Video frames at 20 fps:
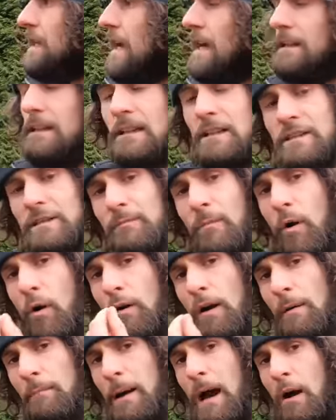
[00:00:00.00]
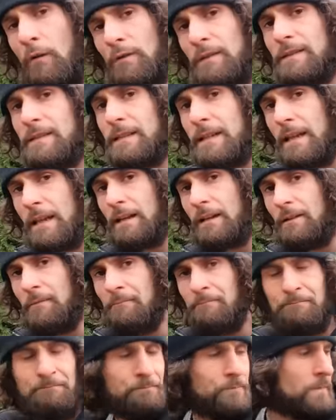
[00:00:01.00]
that it's more about the skill
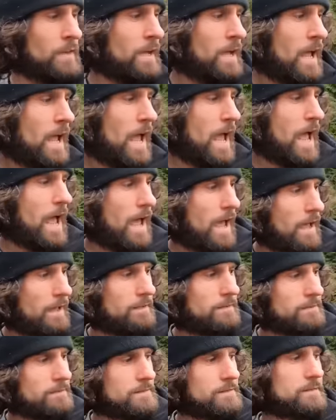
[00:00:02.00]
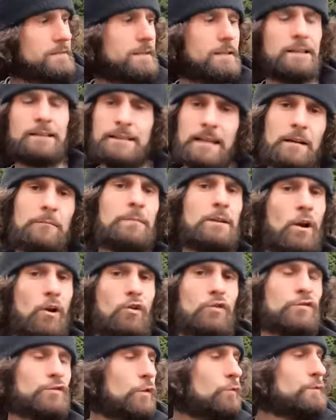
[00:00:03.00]
and it can be
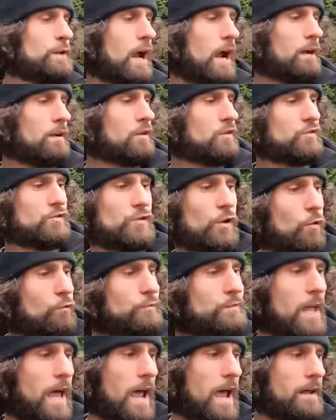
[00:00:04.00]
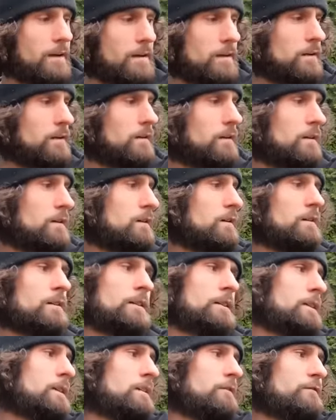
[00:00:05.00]
also done so 10
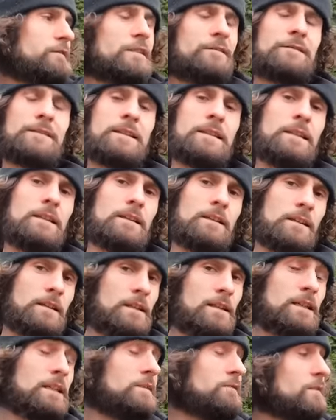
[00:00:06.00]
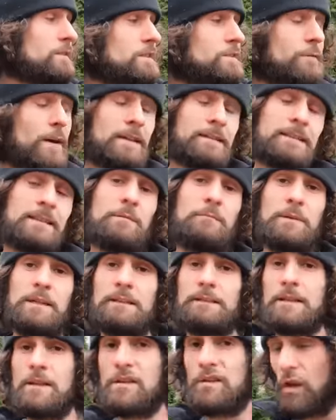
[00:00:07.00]
15 even 20
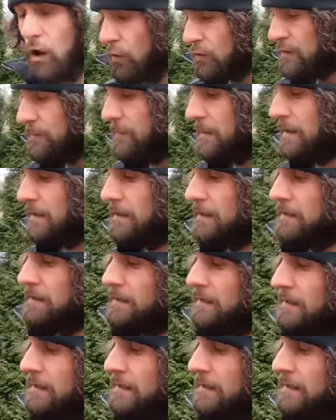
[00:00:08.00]
meters no spin